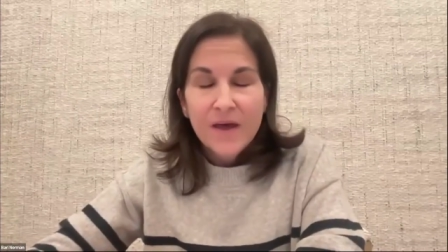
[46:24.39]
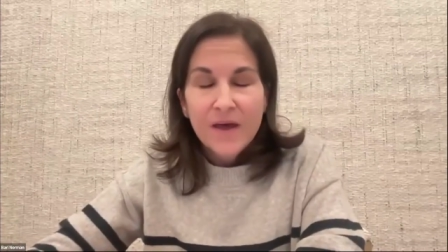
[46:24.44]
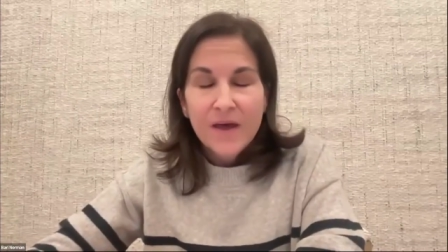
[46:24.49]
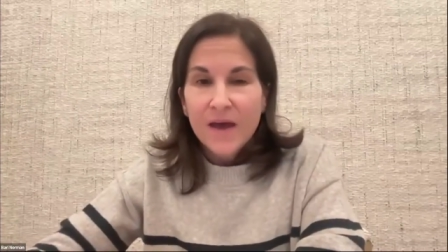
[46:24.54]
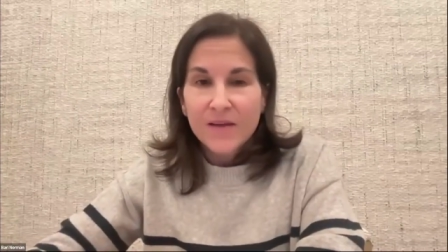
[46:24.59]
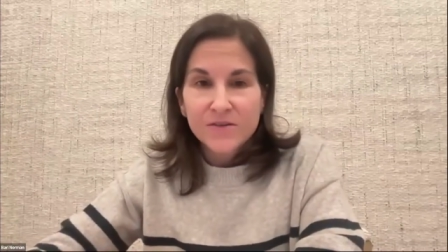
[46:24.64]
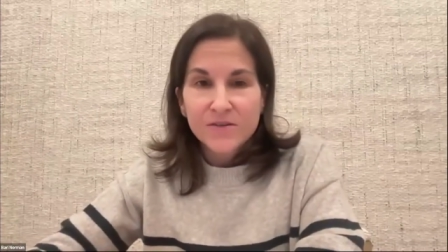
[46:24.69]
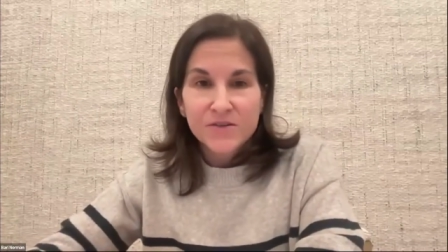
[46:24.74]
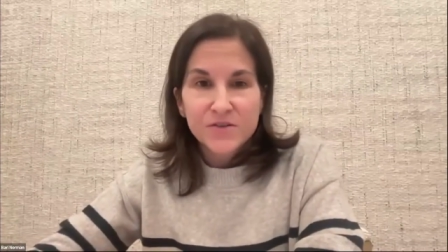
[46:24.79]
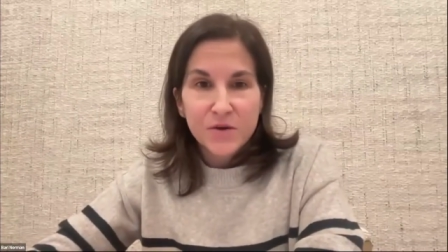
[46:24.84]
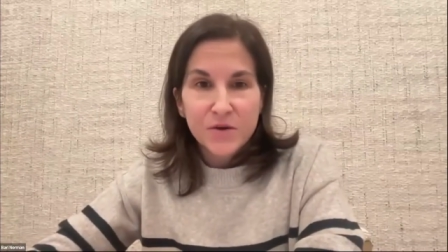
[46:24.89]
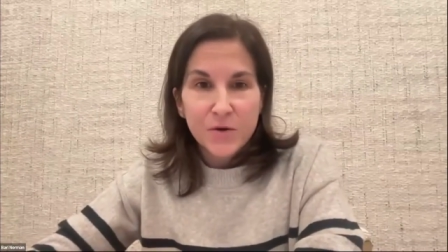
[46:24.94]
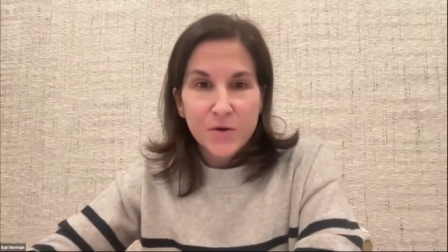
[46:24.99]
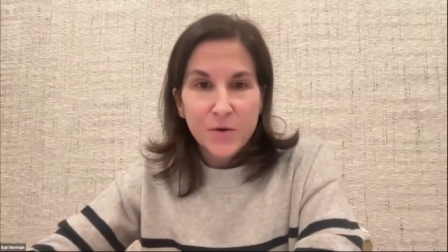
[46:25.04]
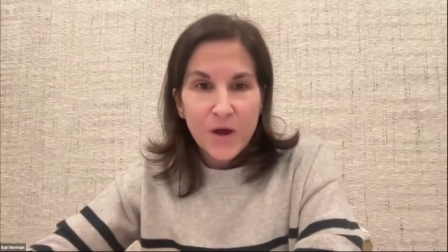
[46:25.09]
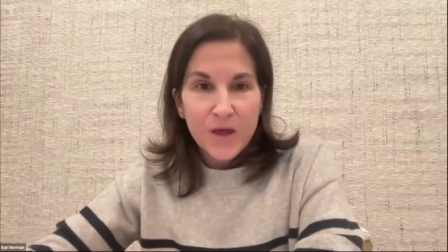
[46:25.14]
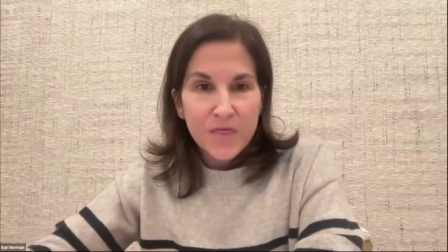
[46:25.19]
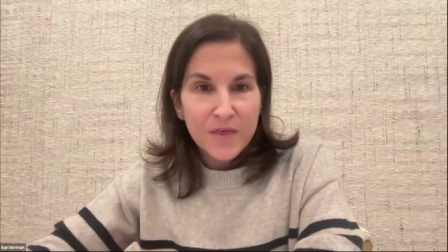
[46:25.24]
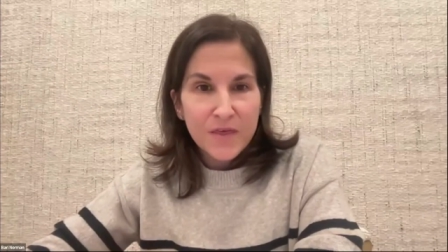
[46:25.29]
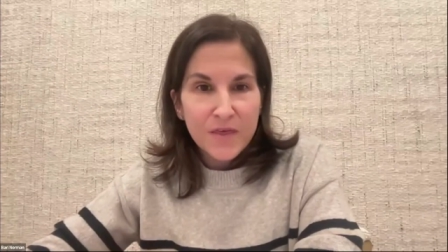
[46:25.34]
And so
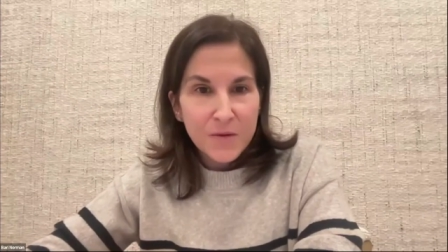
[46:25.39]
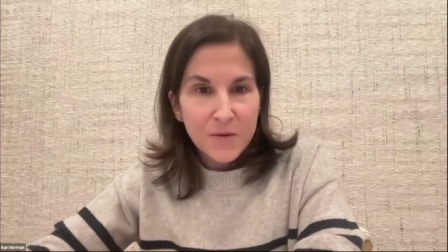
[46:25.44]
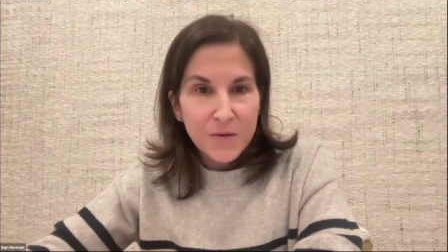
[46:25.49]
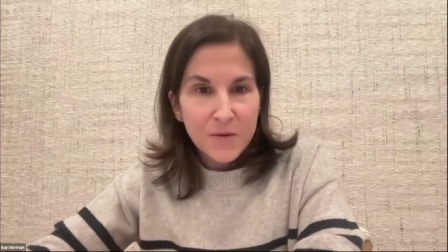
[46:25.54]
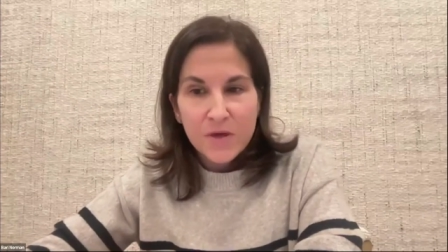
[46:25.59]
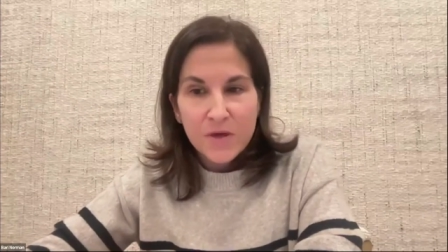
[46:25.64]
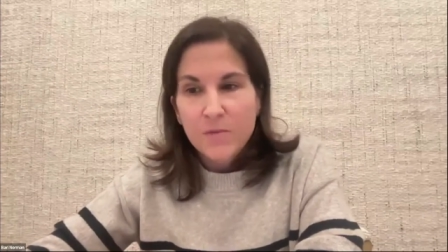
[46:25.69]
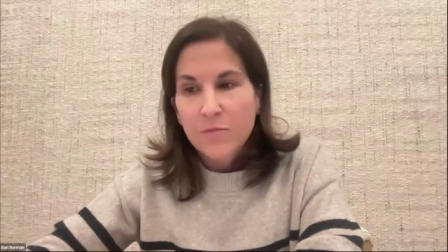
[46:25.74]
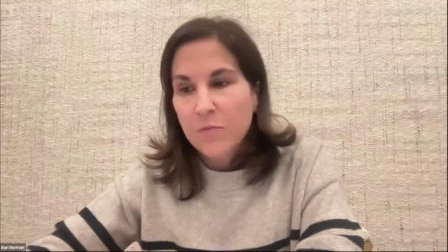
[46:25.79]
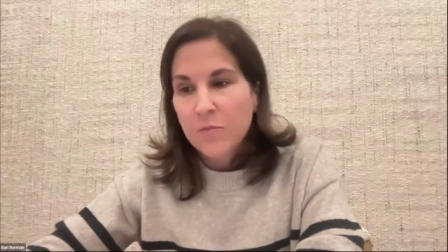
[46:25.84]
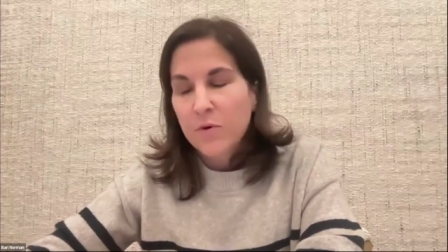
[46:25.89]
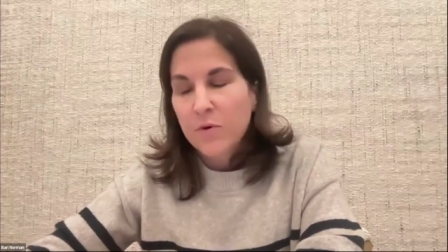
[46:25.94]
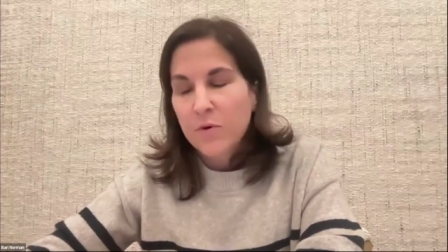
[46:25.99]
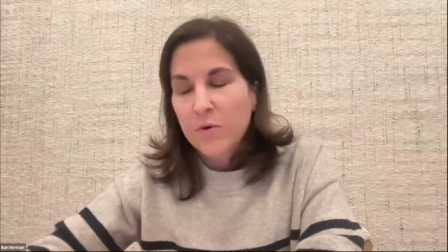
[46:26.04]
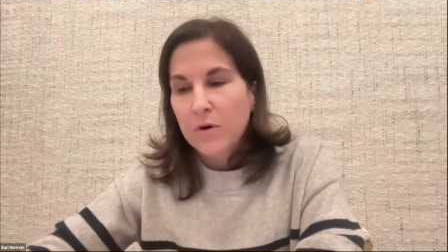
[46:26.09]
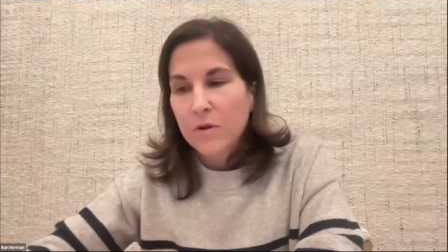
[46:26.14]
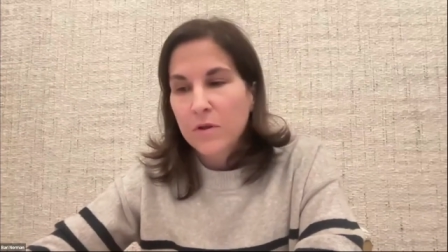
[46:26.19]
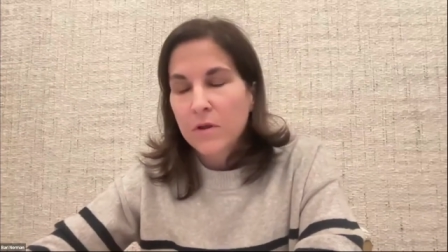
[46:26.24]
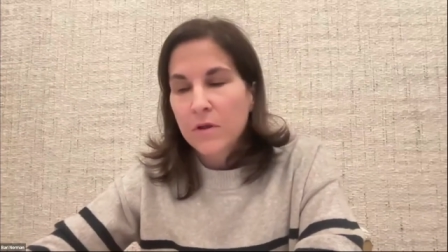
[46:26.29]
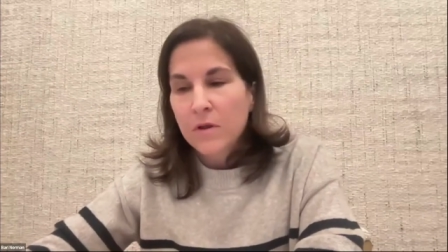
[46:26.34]
I think
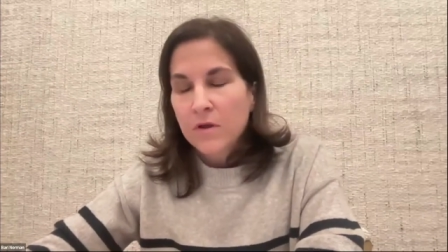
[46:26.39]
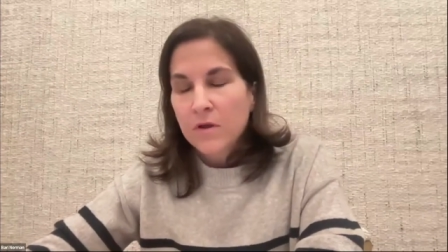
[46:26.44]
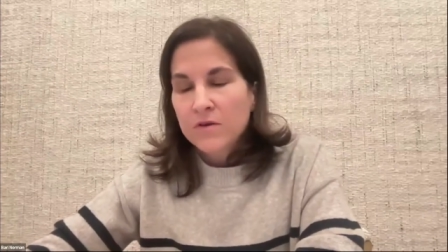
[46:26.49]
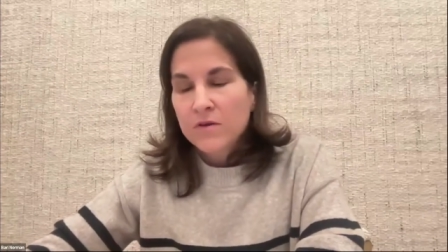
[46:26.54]
people